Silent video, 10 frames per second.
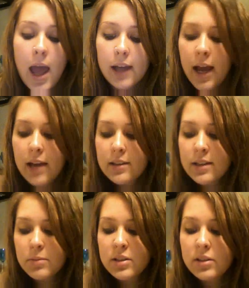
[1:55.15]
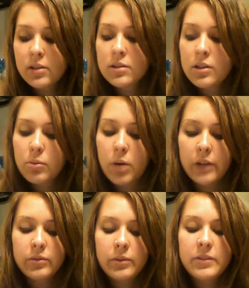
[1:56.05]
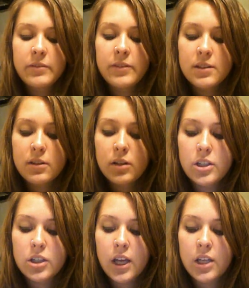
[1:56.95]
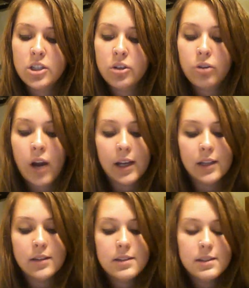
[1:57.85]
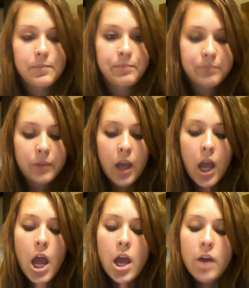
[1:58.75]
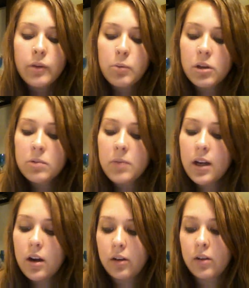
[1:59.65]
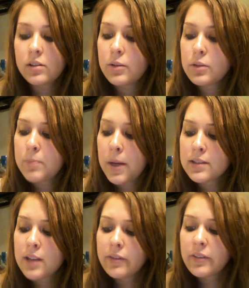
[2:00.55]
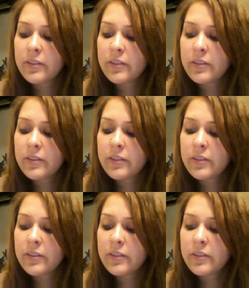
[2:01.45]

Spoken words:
and how some students are waived from the physical education credits. From one of my articles, it was based off of